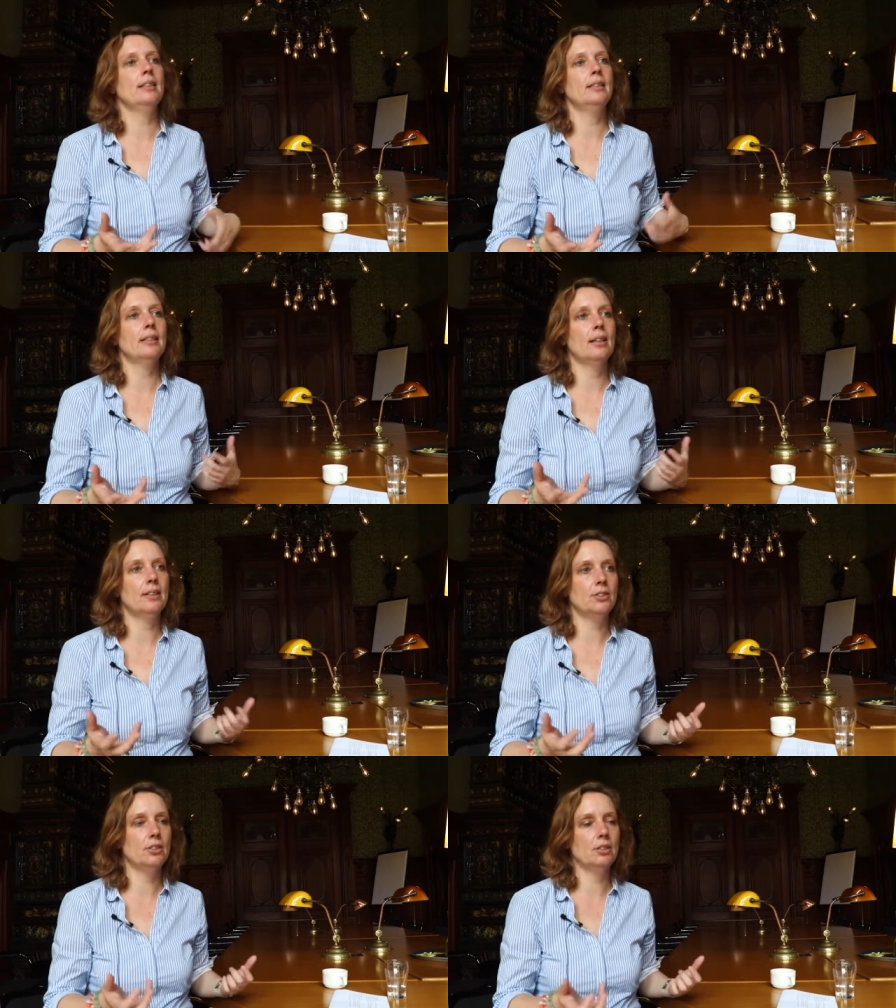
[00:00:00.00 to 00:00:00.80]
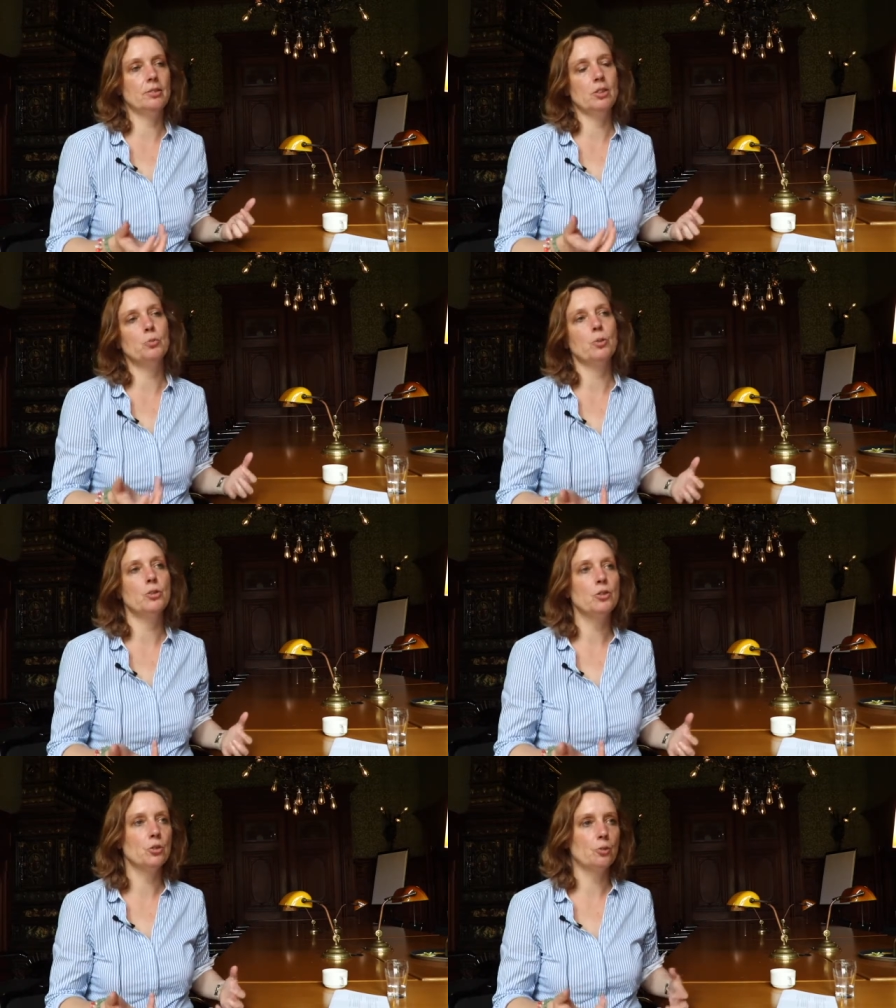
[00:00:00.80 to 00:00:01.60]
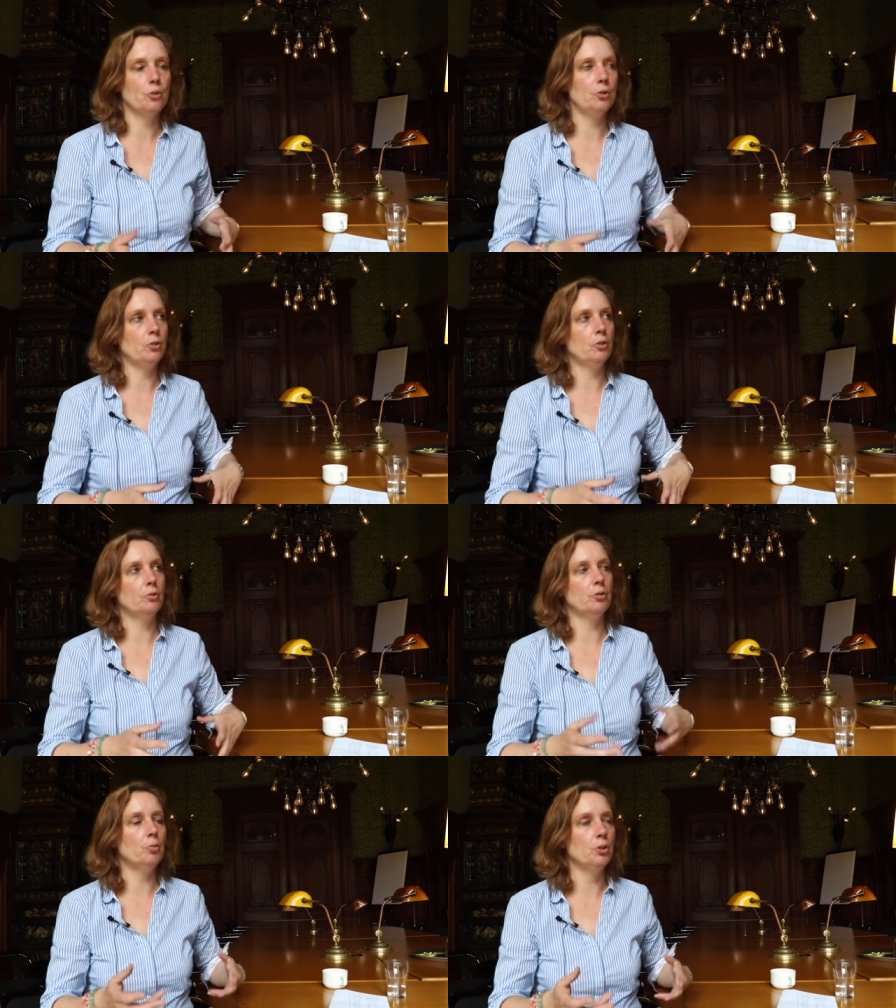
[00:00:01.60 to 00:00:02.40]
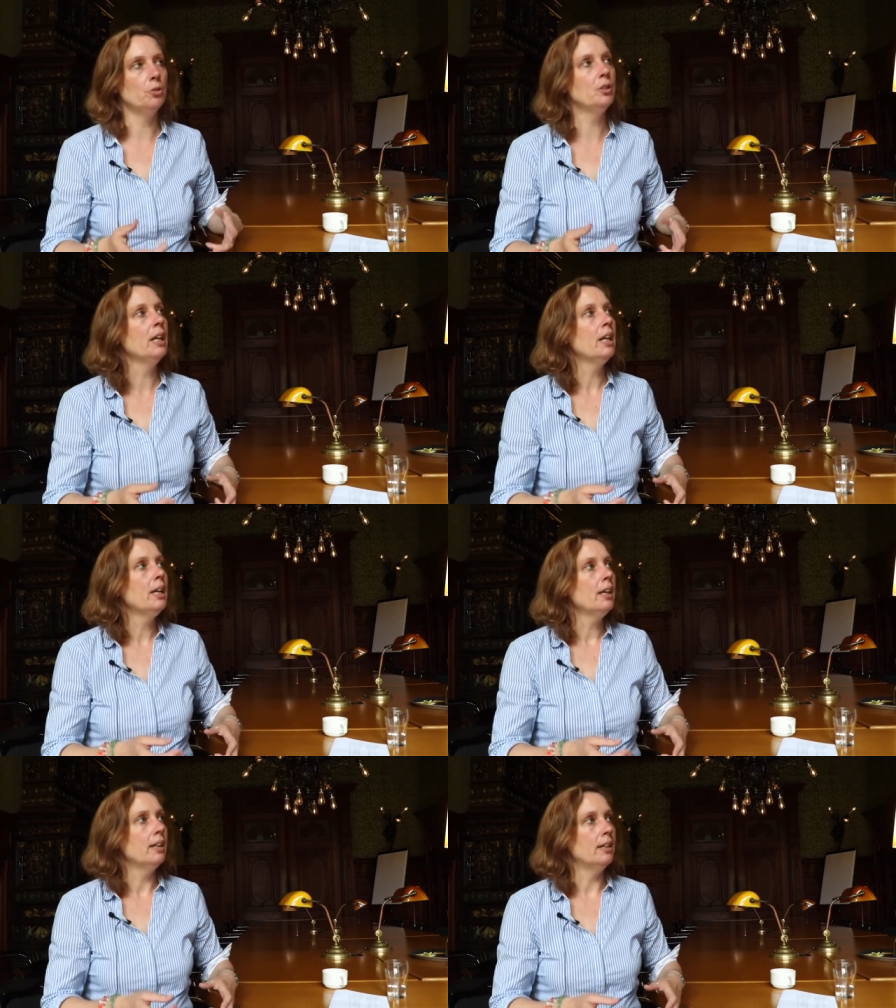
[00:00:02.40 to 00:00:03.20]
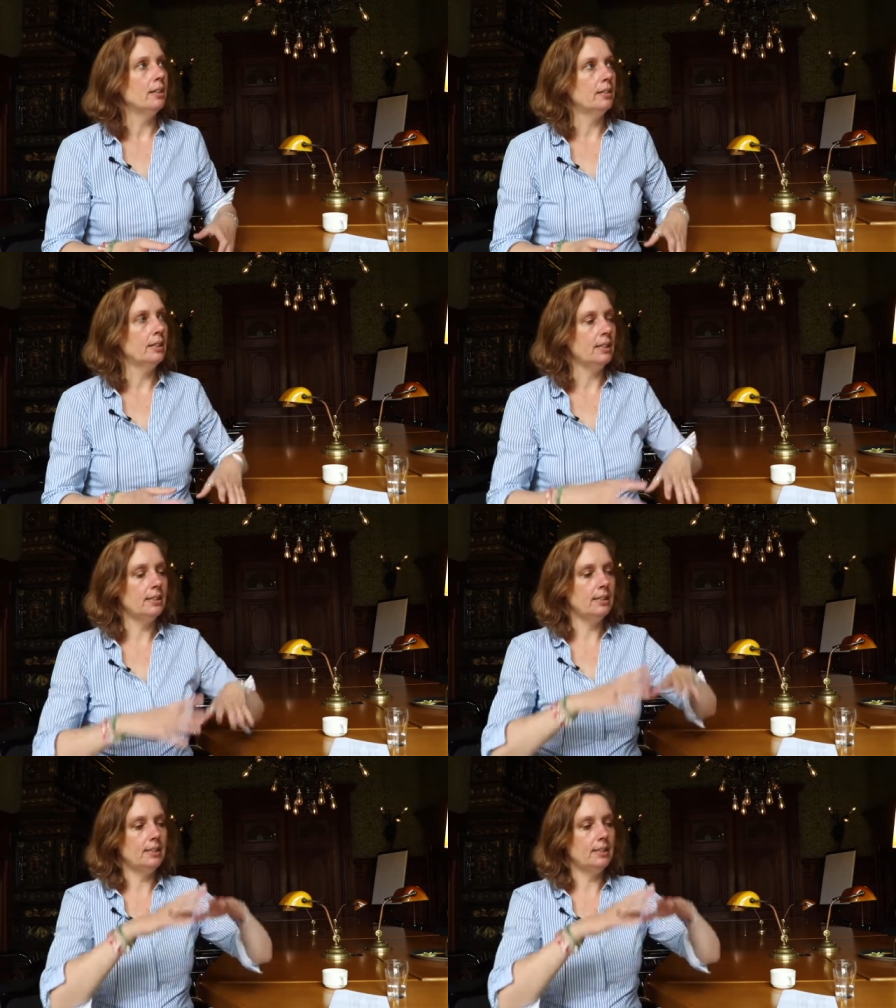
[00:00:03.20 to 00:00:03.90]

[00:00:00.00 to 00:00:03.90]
it asks a response of you from you. Uh, it's